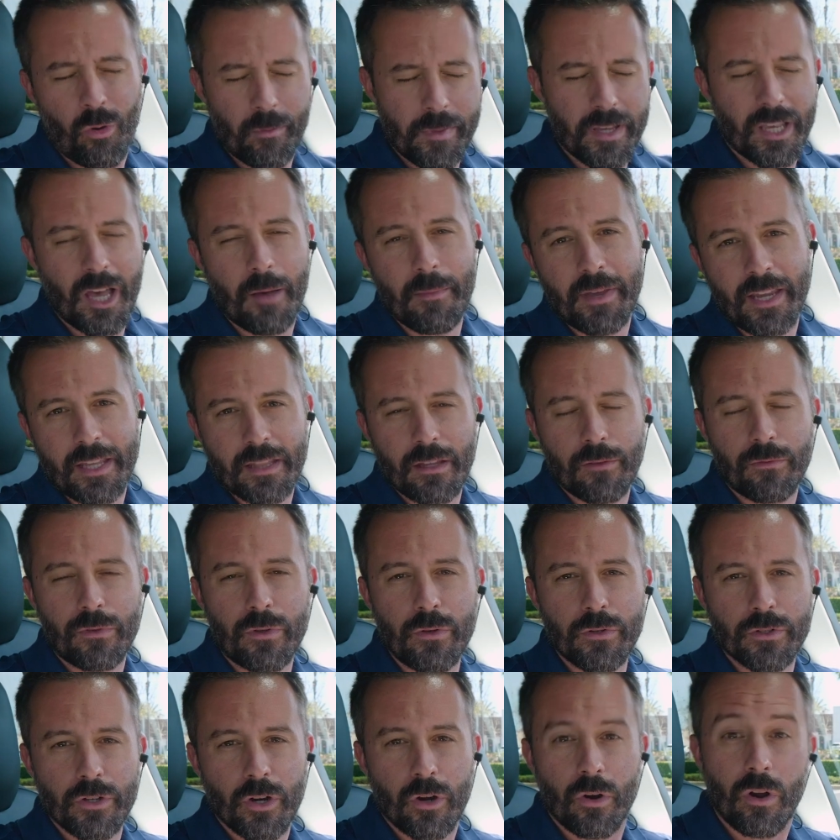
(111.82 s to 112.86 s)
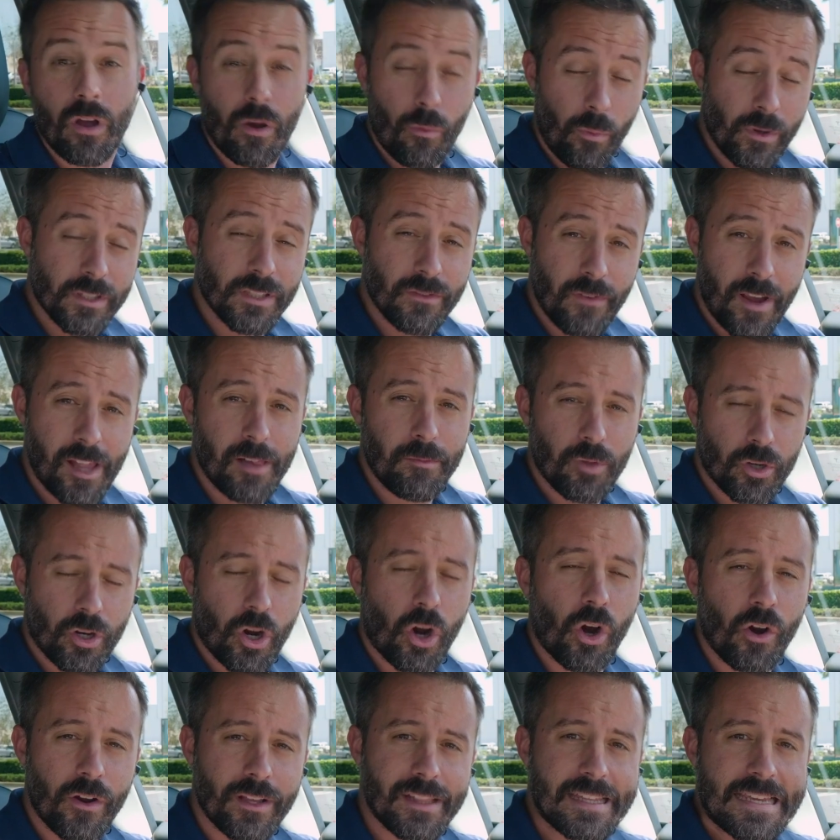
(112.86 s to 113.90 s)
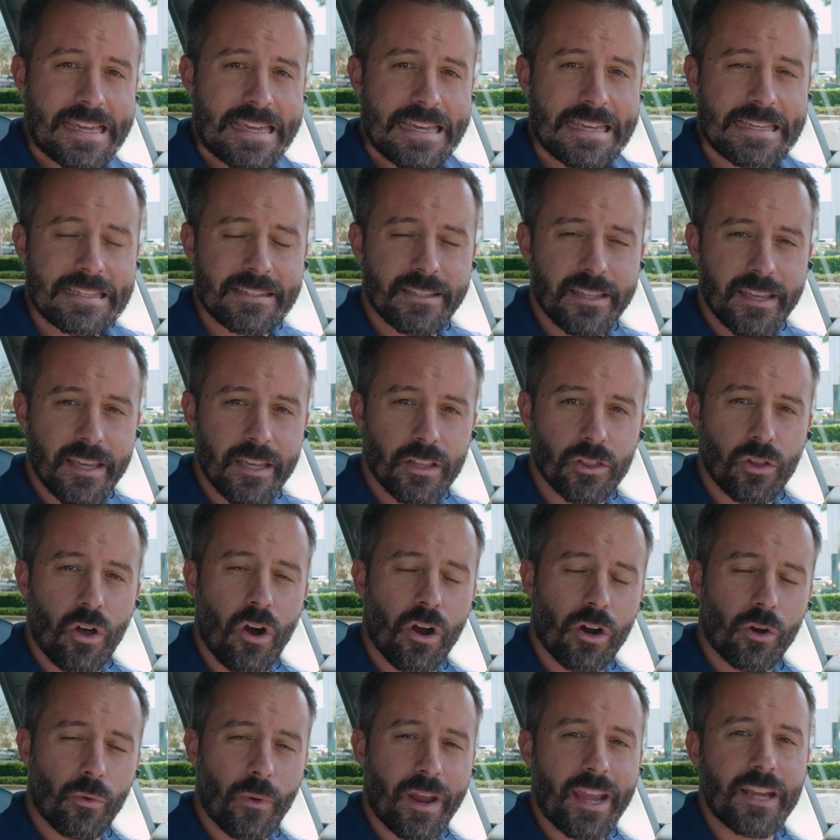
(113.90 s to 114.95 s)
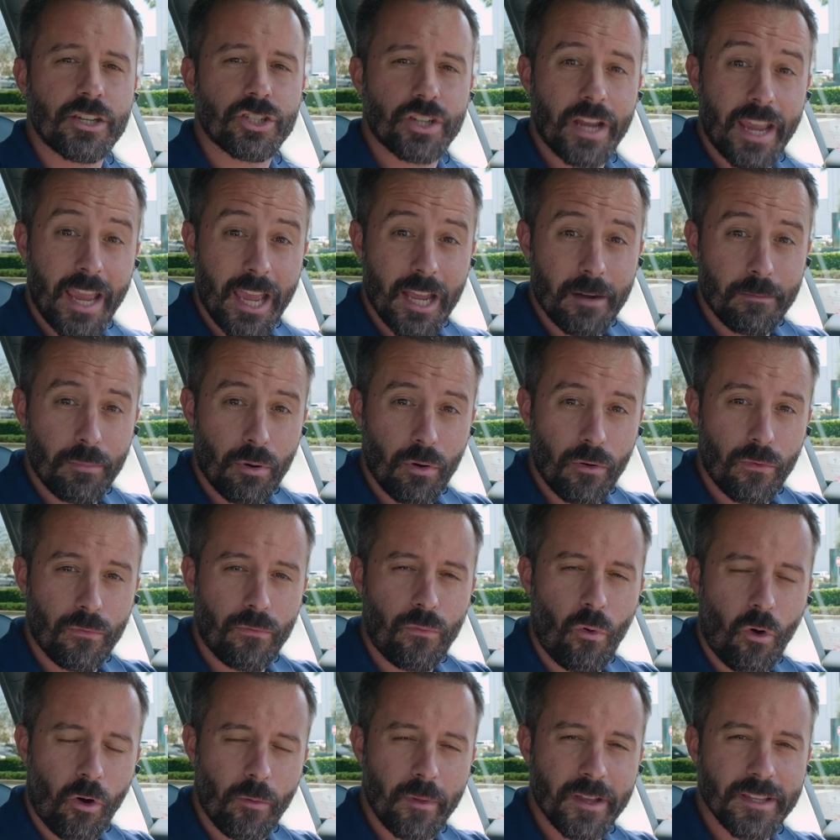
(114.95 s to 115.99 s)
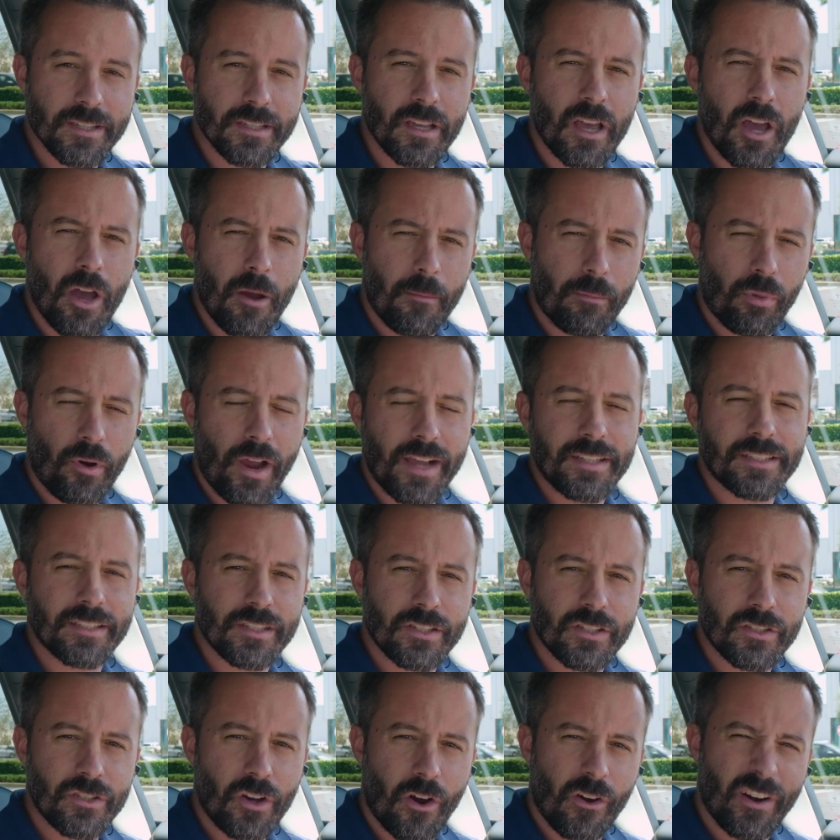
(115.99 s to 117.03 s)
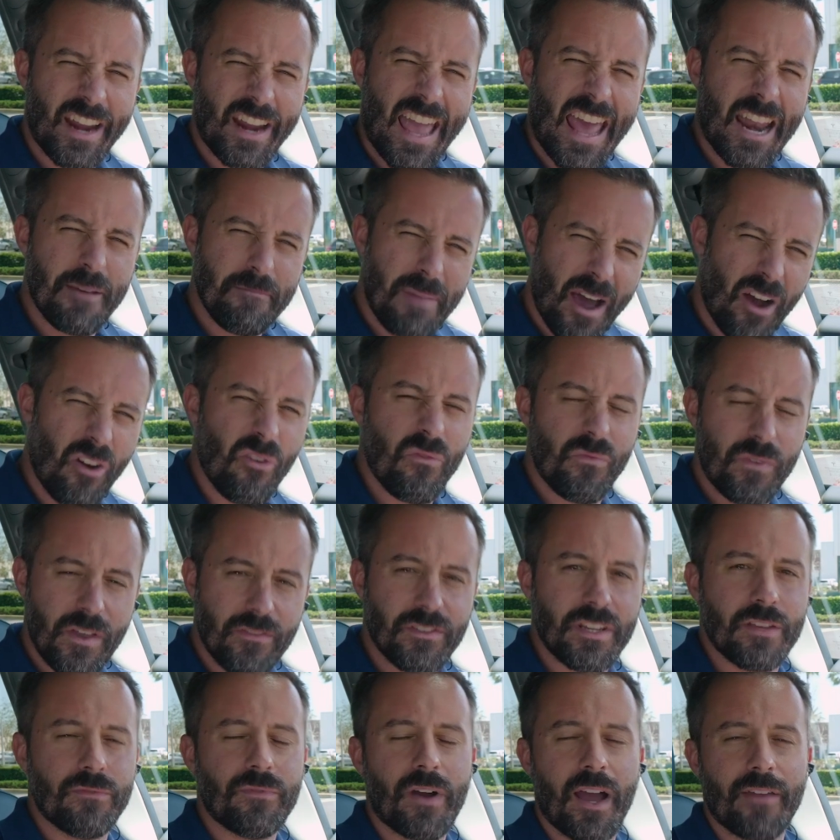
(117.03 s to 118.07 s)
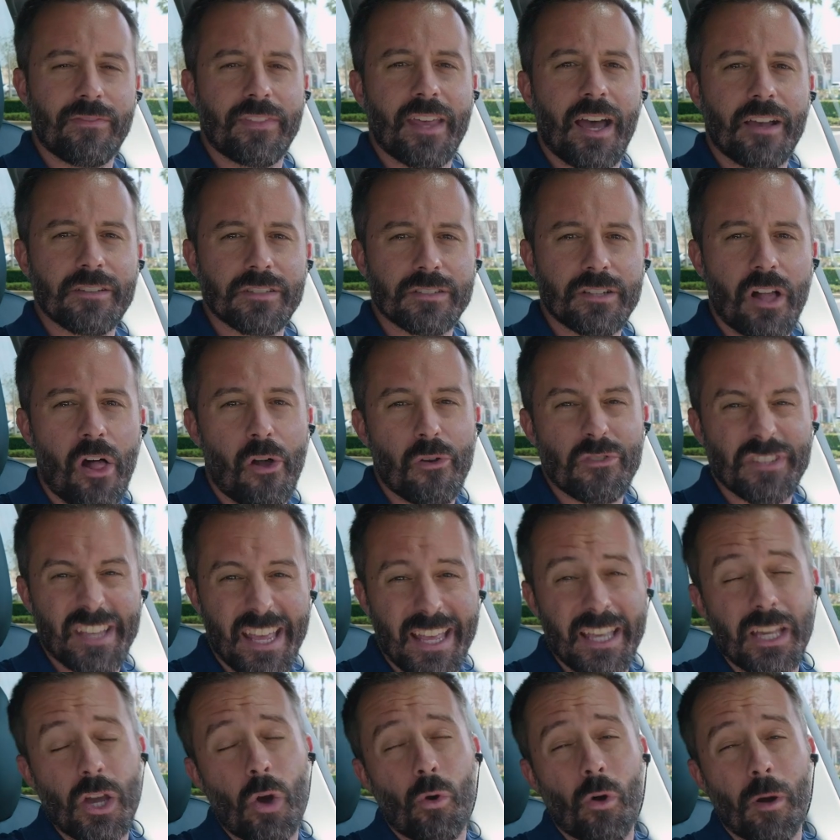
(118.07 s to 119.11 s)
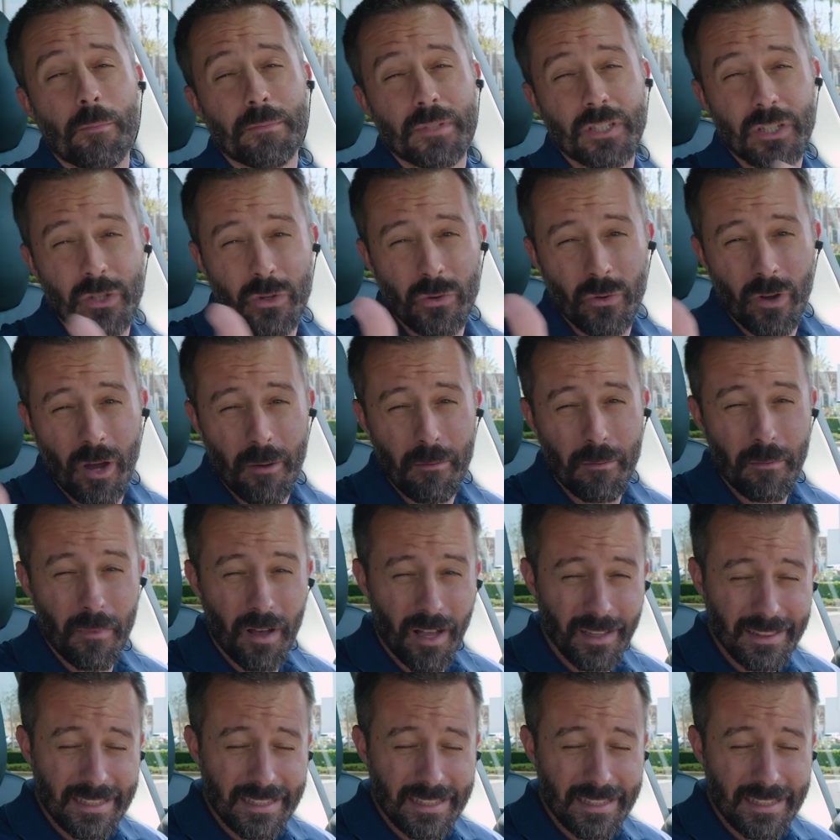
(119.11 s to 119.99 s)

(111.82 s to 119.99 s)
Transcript: will be coming in the future. What's available currently is the long range and performance. Prices start at about $55,000 and go up to a